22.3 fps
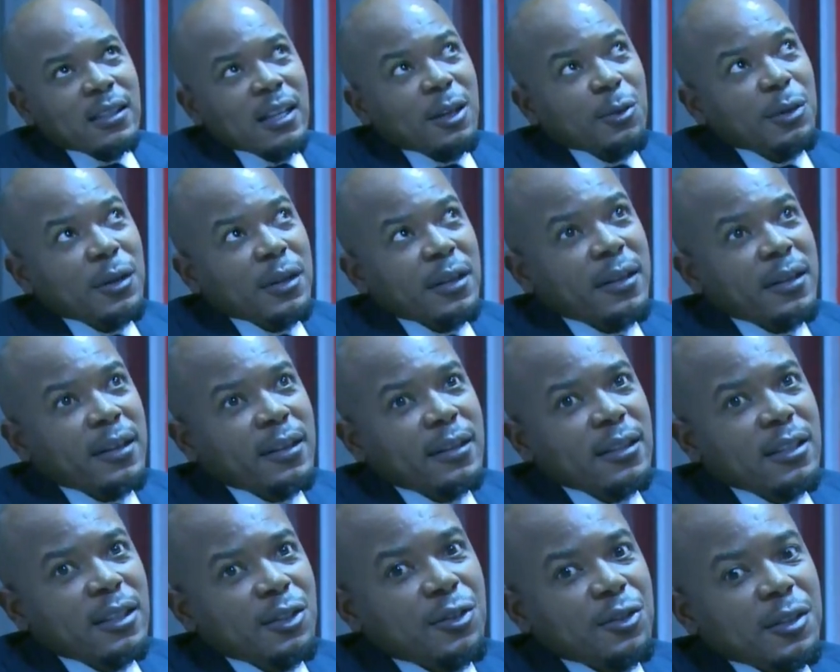actually
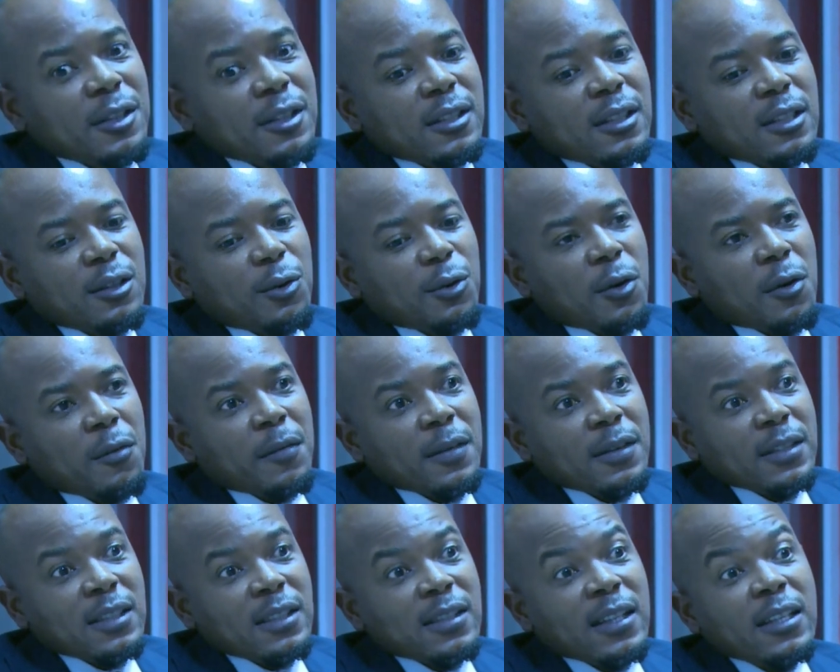an interesting
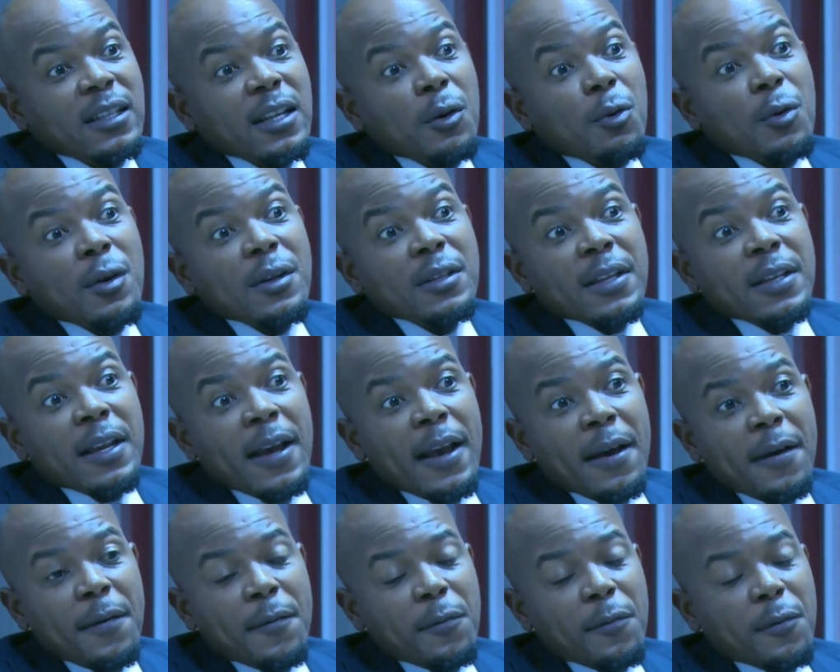conversation that I always
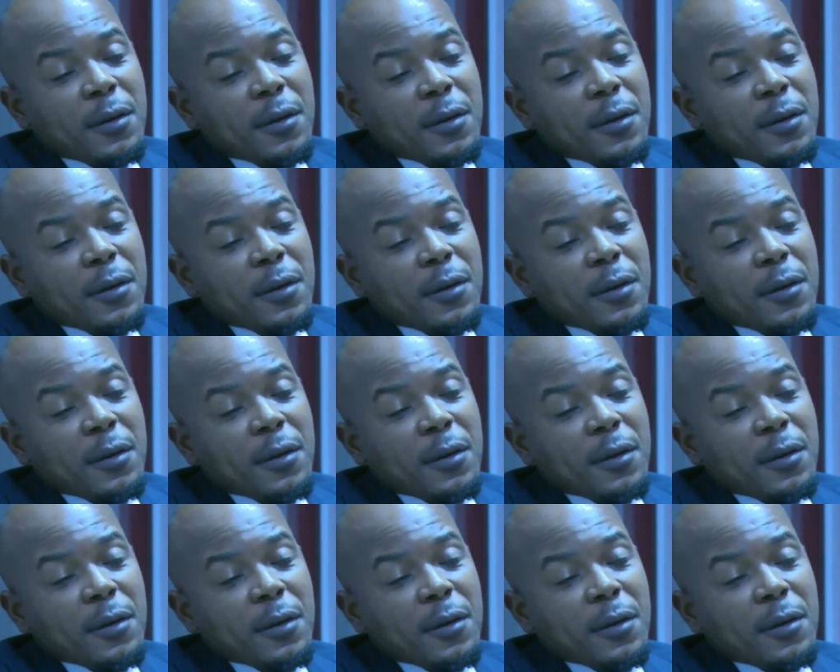have